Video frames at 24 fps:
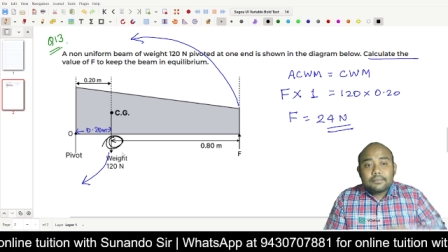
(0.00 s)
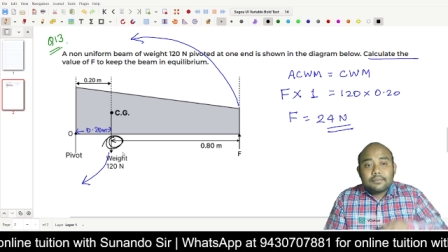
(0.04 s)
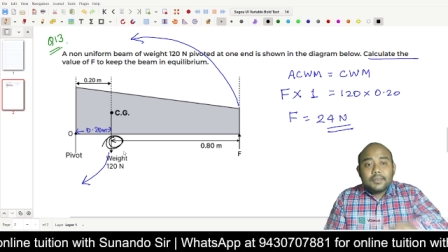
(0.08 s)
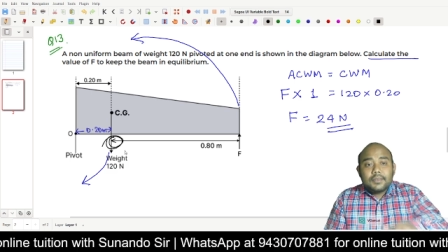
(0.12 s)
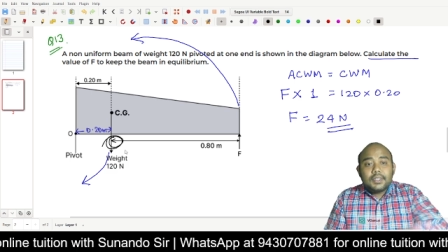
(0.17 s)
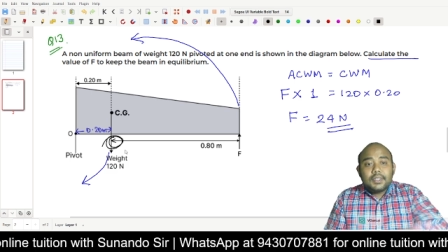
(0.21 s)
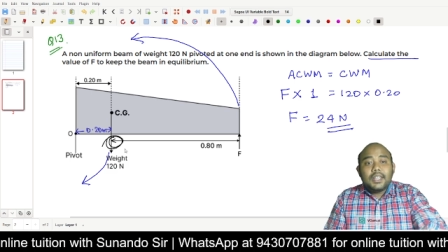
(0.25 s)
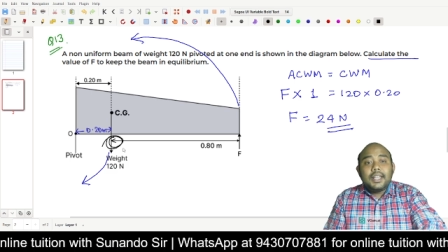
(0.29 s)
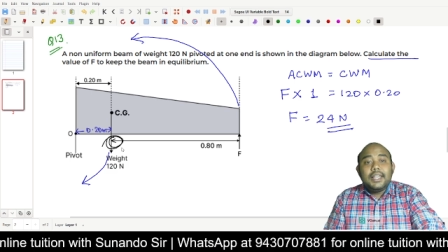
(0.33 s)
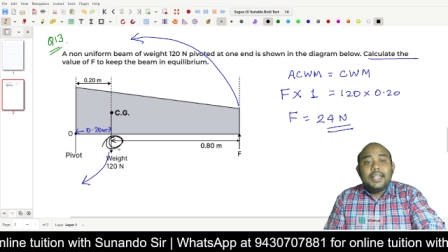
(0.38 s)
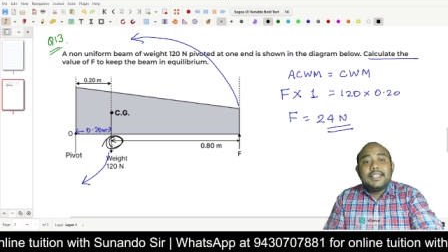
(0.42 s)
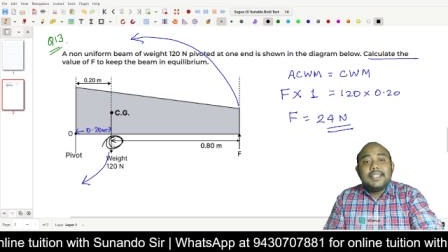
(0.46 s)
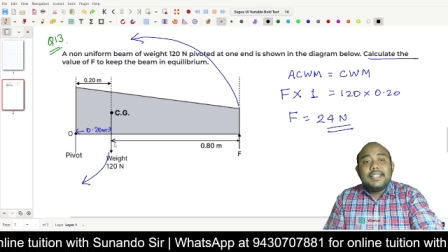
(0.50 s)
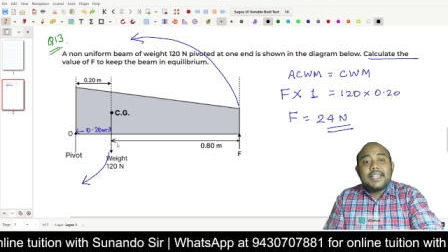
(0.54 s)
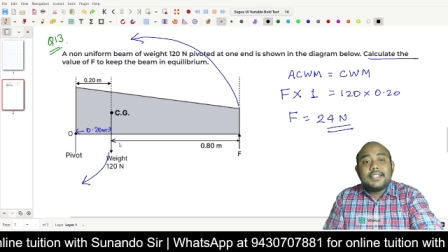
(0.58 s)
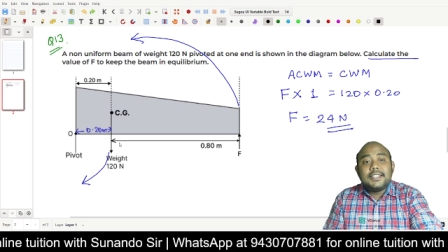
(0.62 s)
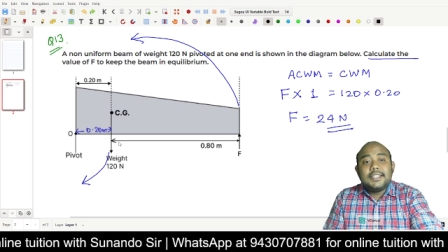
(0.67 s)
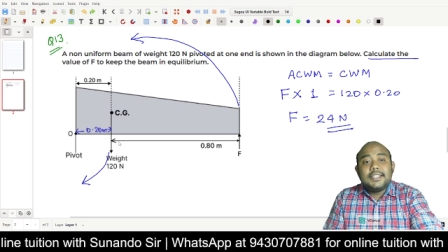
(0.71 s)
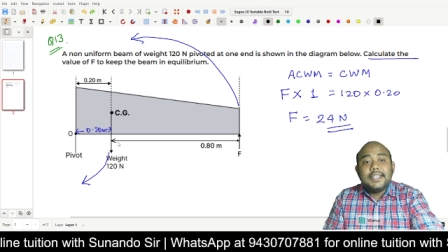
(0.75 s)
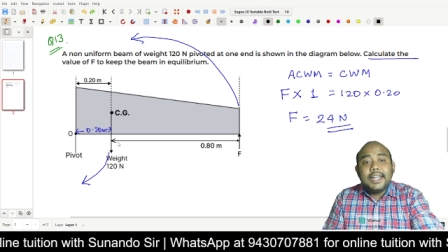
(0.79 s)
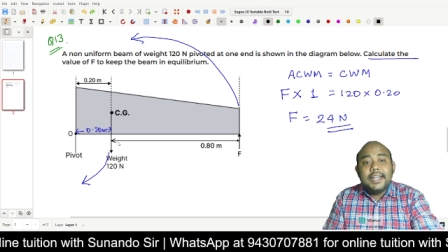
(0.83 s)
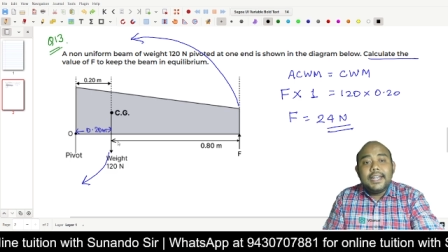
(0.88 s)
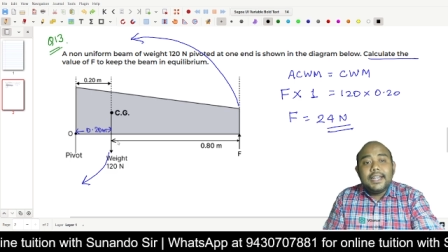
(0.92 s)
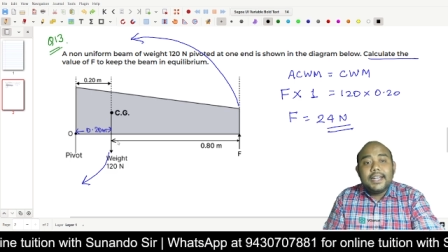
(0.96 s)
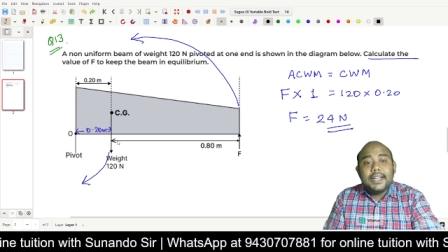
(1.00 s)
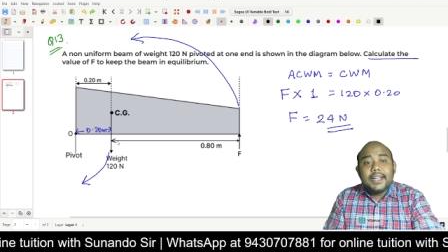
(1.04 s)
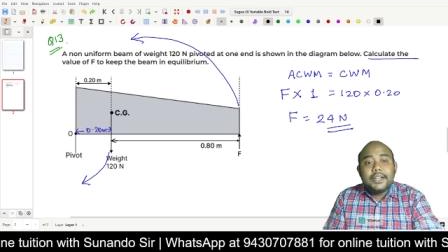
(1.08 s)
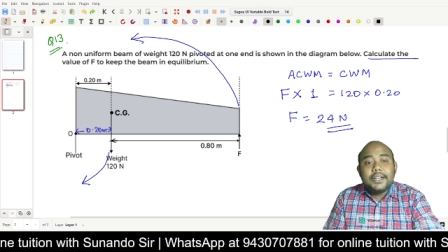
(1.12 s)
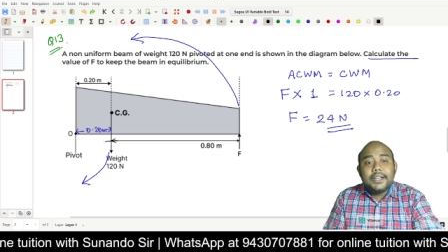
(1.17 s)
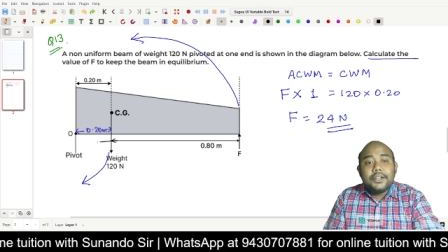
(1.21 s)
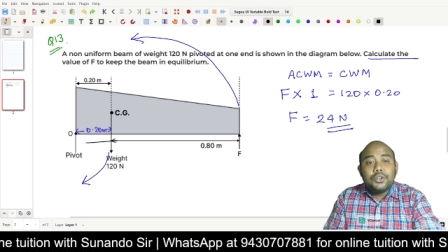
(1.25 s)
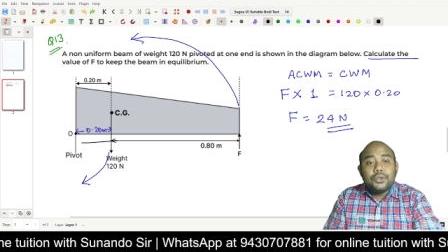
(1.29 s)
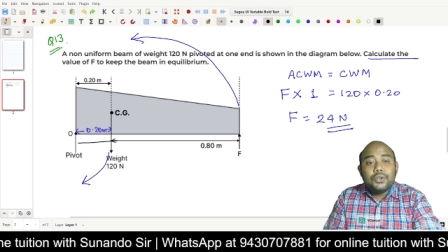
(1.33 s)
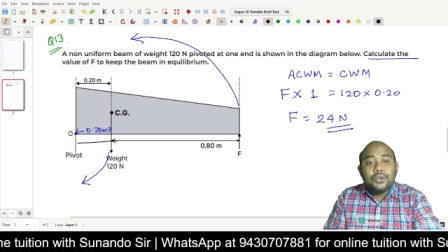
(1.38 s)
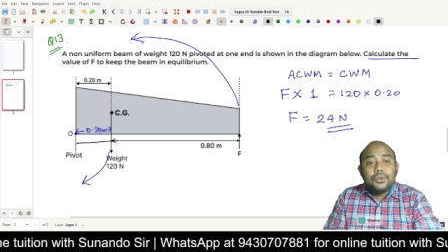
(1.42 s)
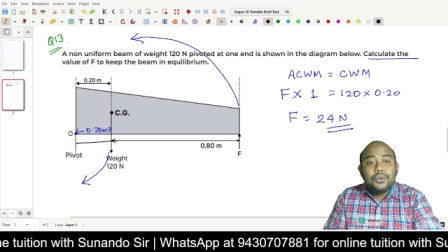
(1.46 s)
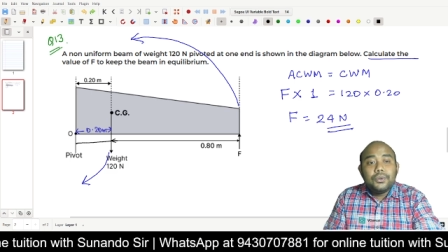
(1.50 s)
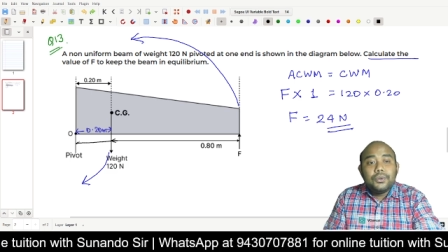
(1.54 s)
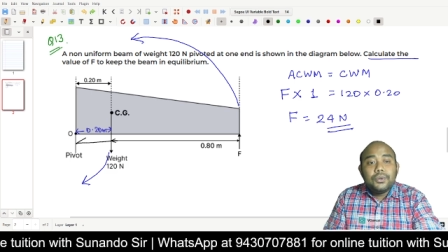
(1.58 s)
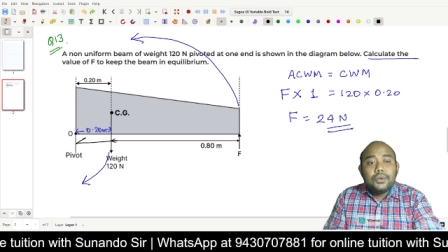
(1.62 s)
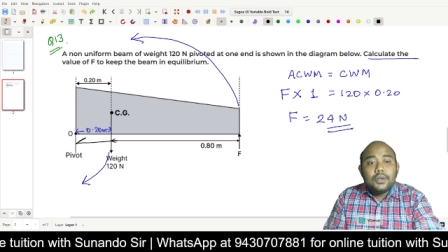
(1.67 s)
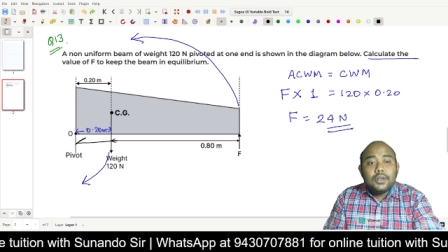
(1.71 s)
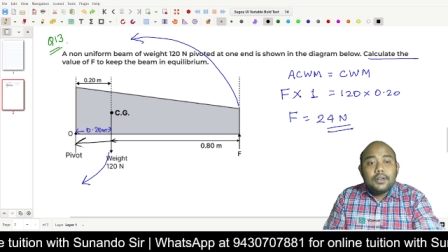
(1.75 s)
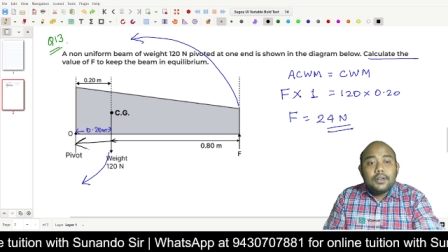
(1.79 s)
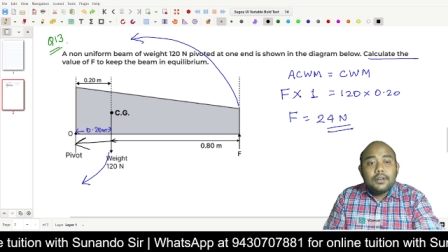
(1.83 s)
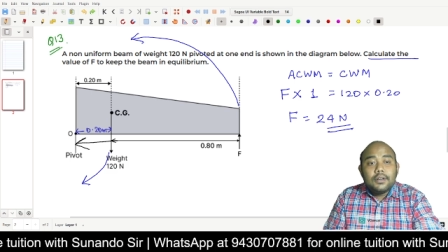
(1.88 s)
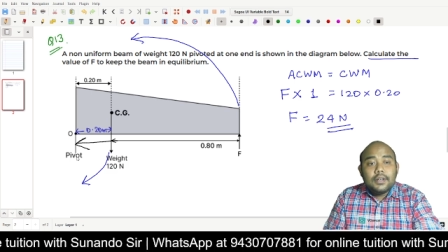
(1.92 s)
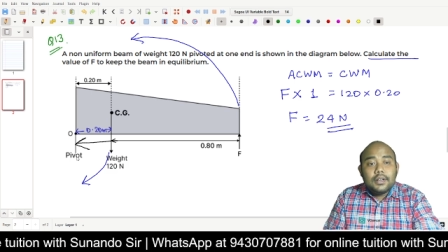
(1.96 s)
is extended to
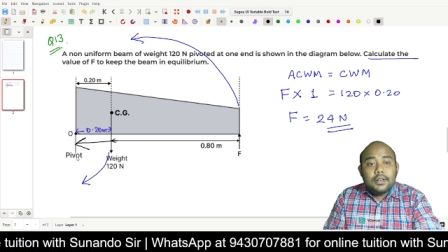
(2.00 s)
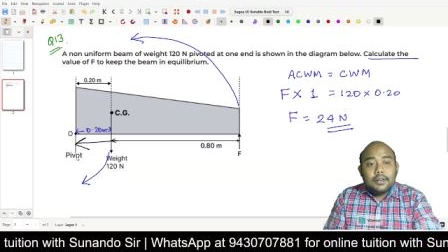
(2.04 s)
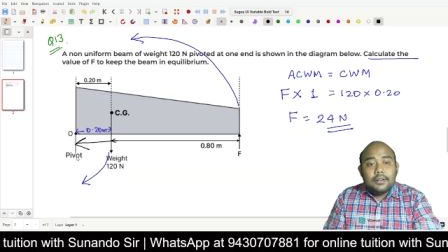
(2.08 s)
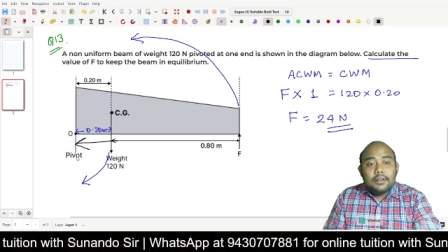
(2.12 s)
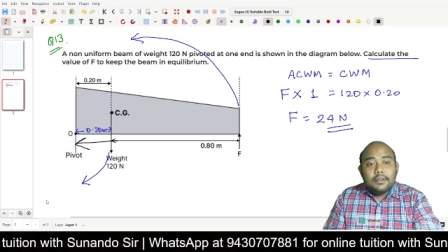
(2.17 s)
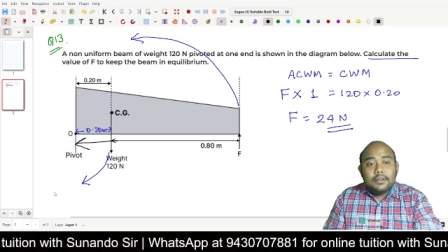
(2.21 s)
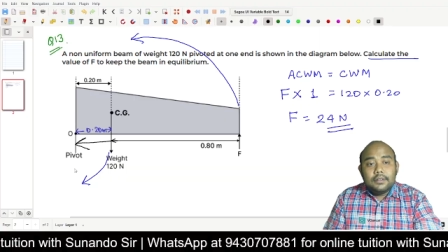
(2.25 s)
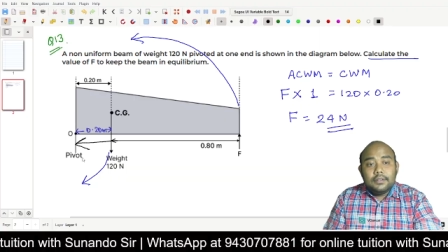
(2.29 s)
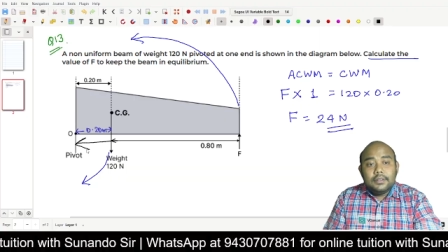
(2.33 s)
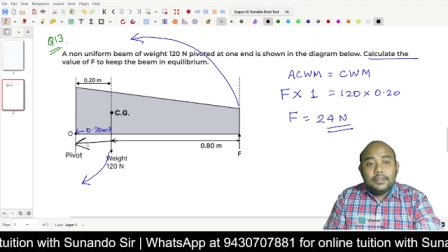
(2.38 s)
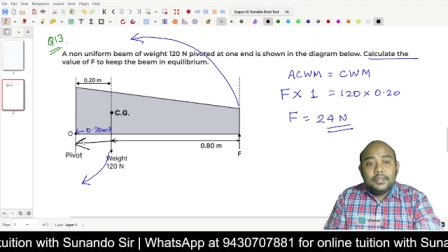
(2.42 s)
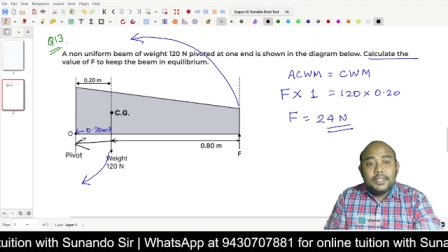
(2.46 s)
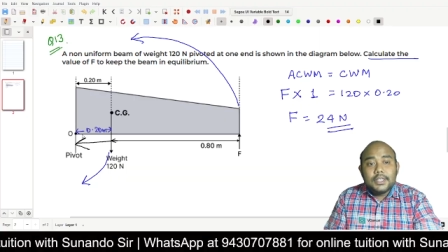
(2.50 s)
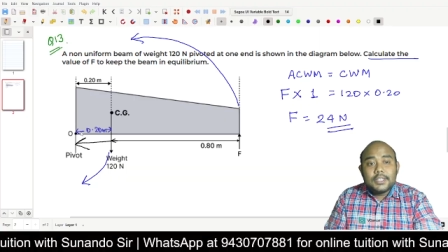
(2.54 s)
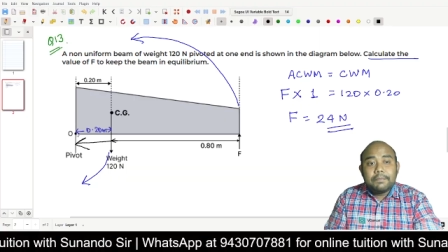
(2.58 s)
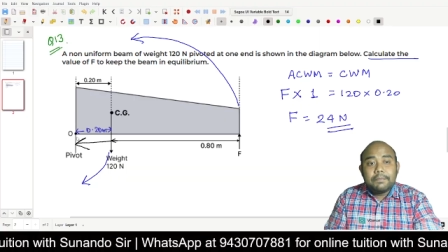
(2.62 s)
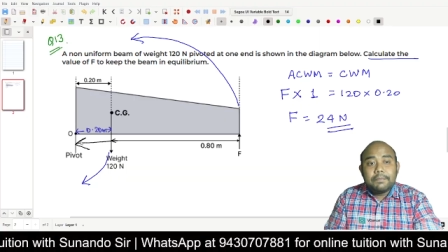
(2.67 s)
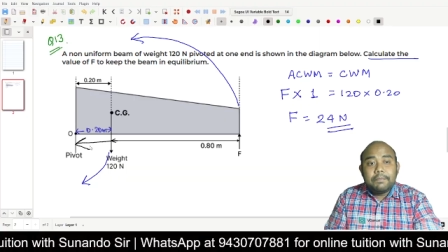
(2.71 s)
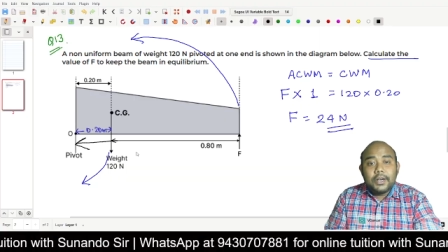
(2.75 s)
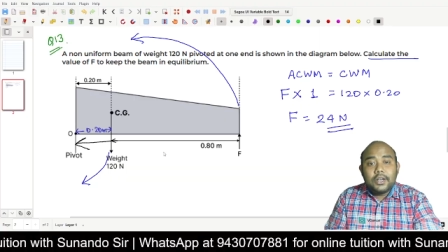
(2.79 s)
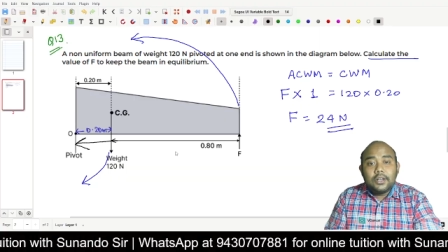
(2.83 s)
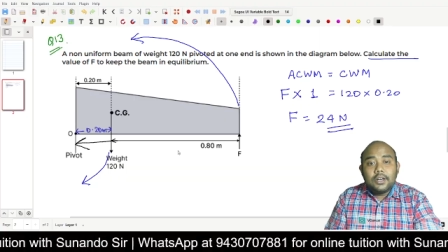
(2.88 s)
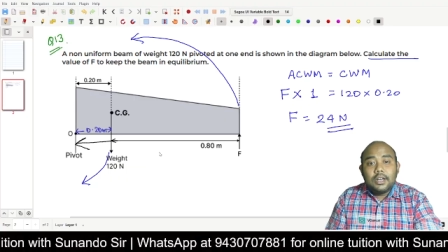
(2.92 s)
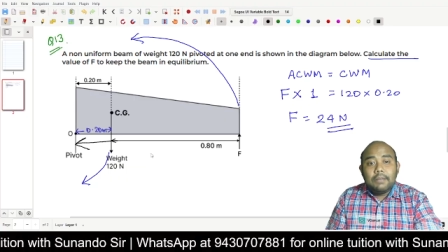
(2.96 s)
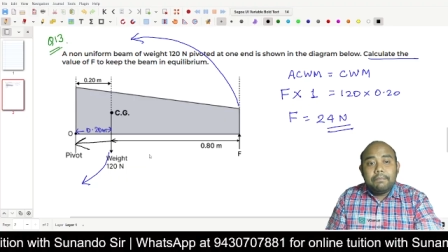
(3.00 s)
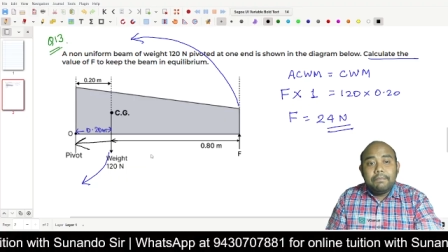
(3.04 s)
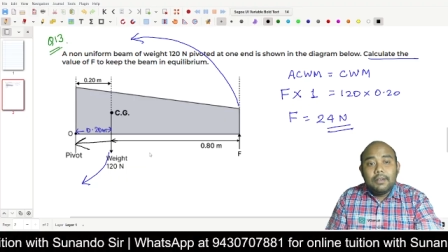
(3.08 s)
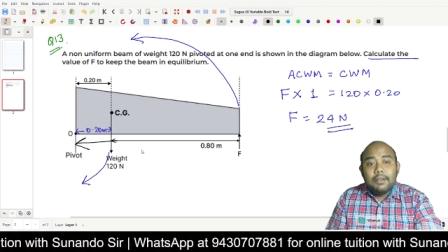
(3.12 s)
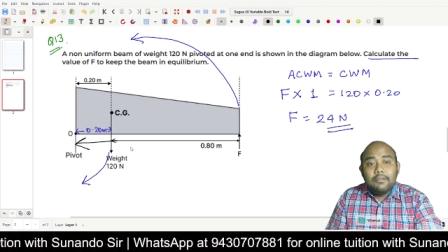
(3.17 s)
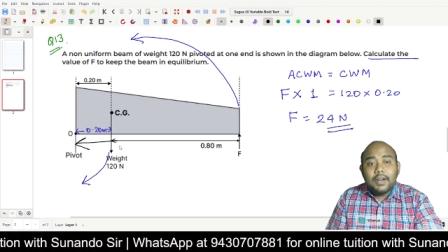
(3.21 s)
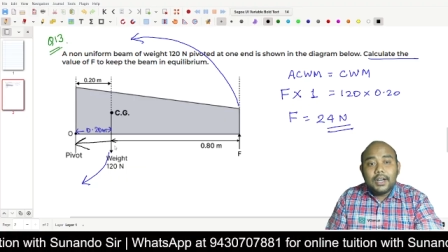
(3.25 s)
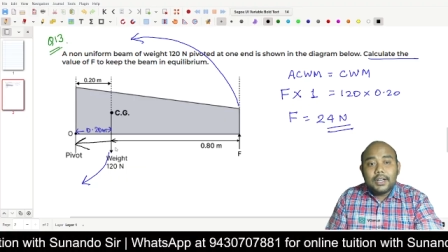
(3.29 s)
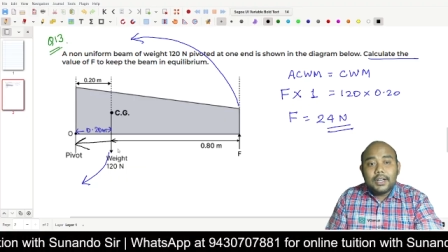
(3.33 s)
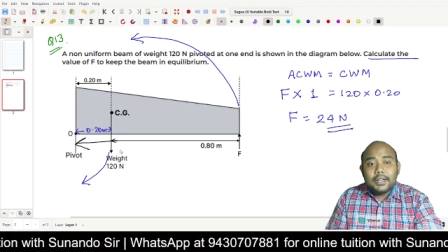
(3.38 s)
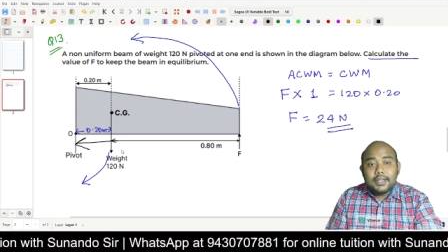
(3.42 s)
this particular pivot.